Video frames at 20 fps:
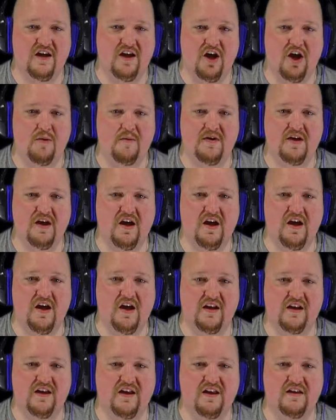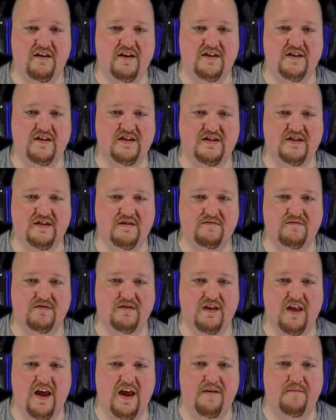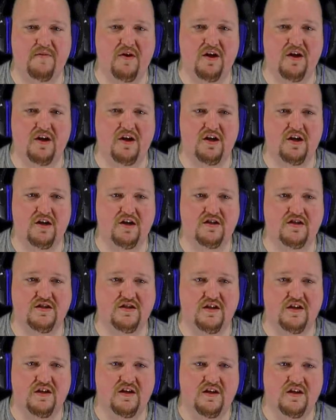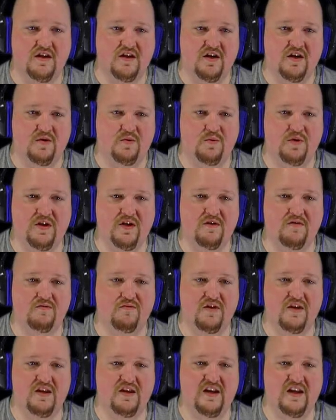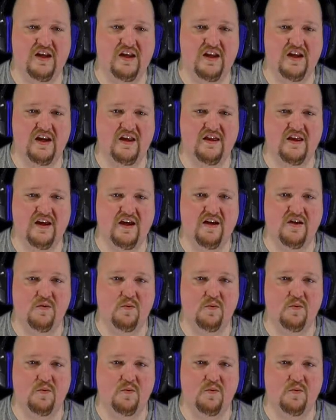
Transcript: Oh my God, can you get us some glam burgers? We don't really need anything.